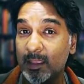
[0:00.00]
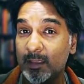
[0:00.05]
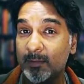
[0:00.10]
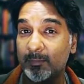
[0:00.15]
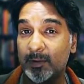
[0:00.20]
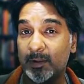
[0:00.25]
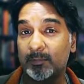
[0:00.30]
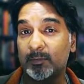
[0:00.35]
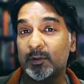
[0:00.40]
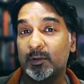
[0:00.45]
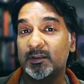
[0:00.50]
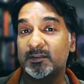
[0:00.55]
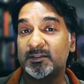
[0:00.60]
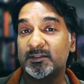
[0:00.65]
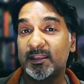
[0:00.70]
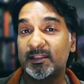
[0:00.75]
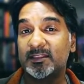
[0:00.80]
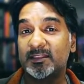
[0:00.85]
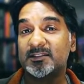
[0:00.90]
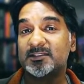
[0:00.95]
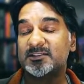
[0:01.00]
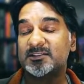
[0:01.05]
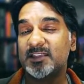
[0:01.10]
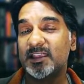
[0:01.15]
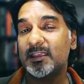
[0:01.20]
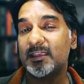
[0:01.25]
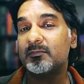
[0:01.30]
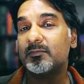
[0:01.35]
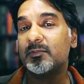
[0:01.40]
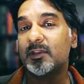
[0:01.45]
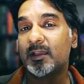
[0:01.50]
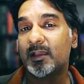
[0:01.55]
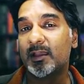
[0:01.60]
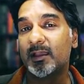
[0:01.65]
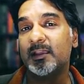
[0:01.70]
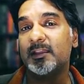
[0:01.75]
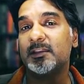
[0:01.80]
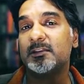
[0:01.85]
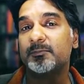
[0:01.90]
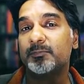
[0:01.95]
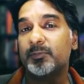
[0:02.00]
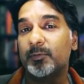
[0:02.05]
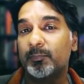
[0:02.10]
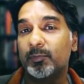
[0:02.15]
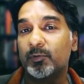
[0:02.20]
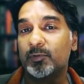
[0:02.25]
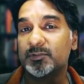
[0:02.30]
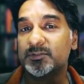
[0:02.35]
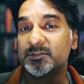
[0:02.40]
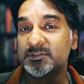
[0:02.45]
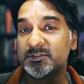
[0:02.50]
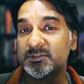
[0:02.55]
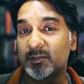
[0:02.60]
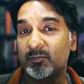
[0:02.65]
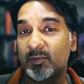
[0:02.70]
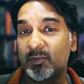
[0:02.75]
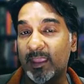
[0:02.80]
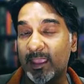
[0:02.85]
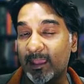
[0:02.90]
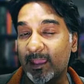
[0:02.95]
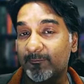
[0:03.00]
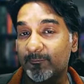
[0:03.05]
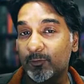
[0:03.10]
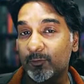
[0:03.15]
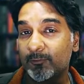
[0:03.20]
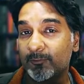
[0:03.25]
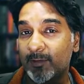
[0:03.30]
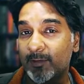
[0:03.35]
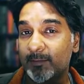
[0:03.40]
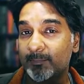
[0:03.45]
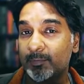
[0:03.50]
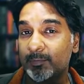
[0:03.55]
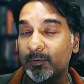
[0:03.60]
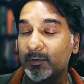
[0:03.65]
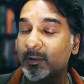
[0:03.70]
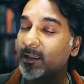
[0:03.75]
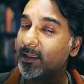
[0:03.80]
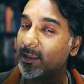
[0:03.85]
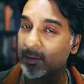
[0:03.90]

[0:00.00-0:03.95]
but I'm going to take the same kind of proportions that we have for a Viper